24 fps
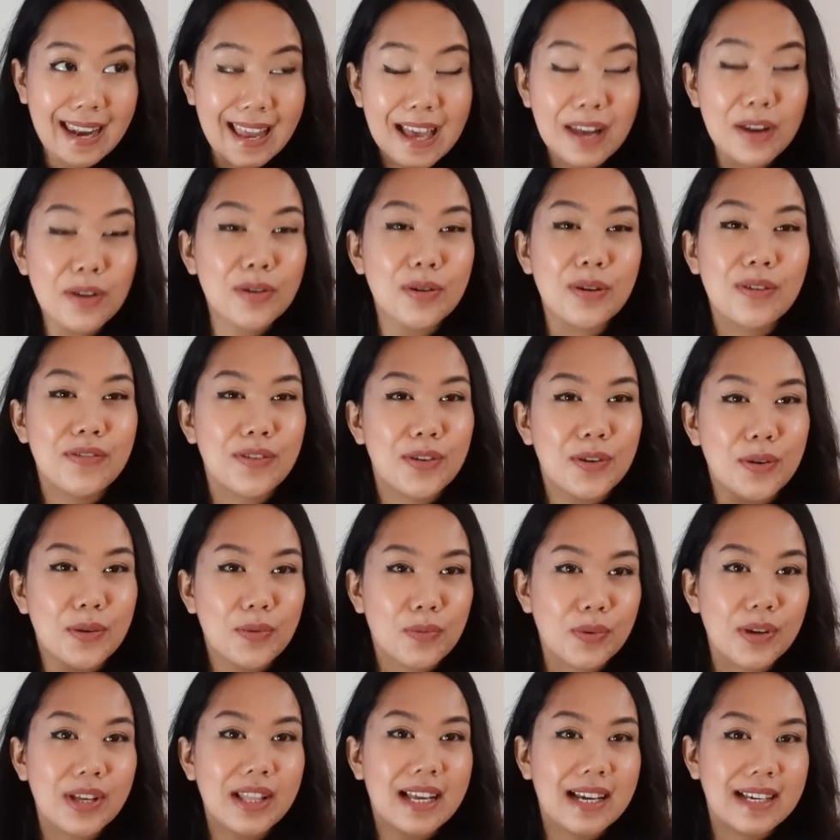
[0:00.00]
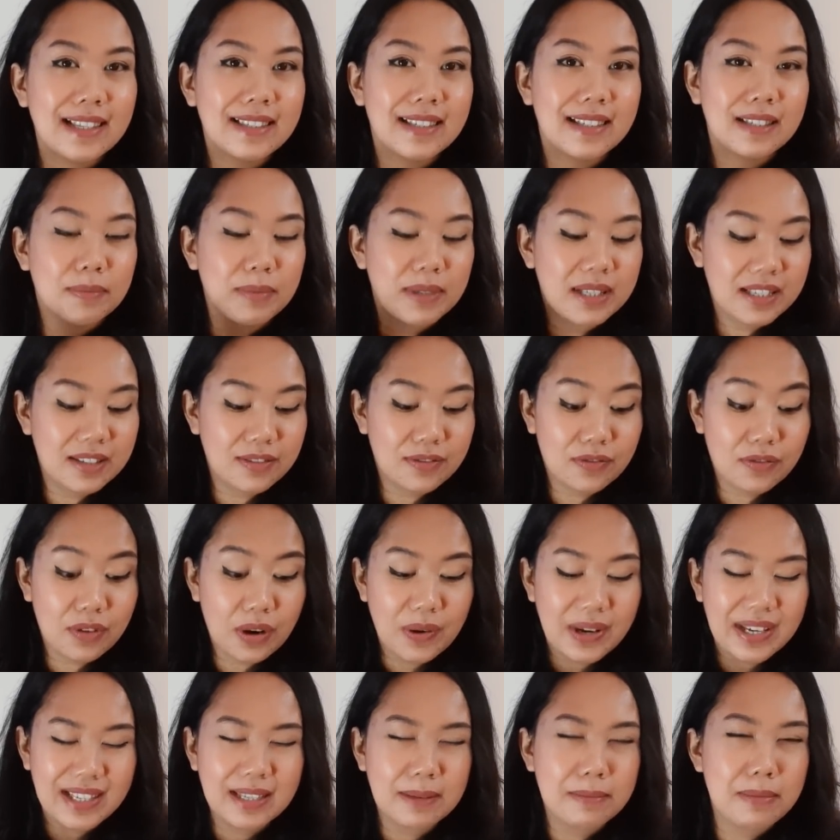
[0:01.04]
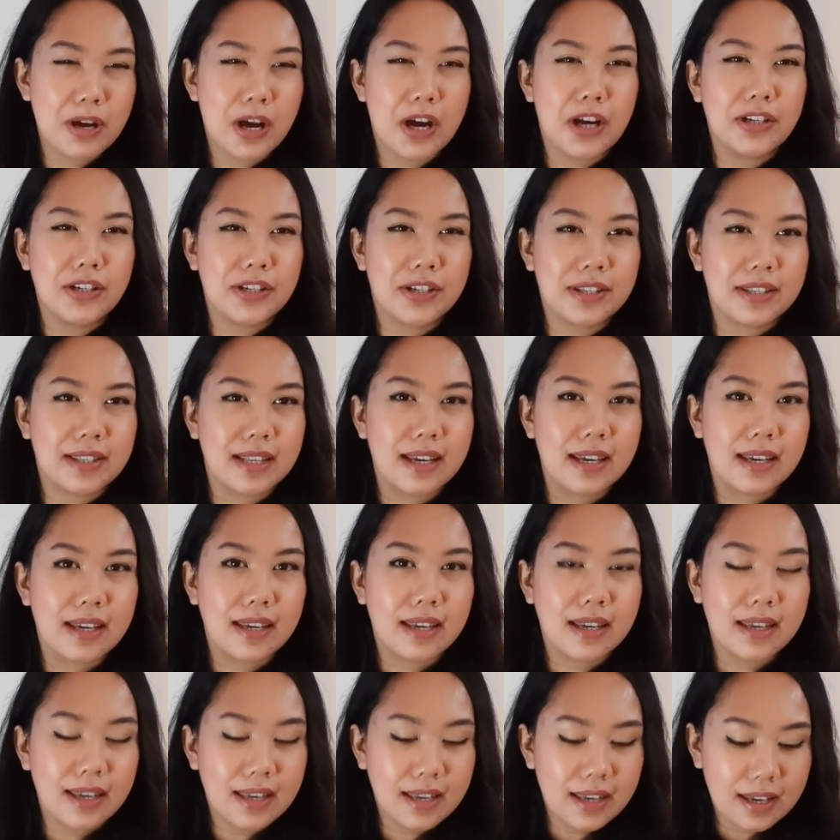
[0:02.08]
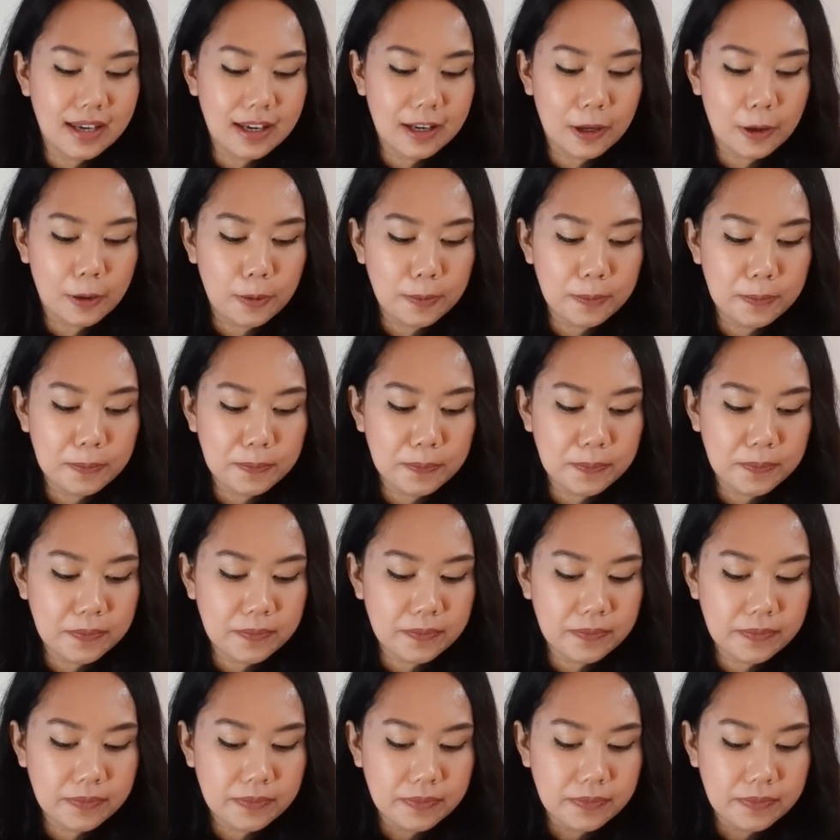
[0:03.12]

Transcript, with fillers: And I don't know if you realize this, but it's a very subconscious thing, you know?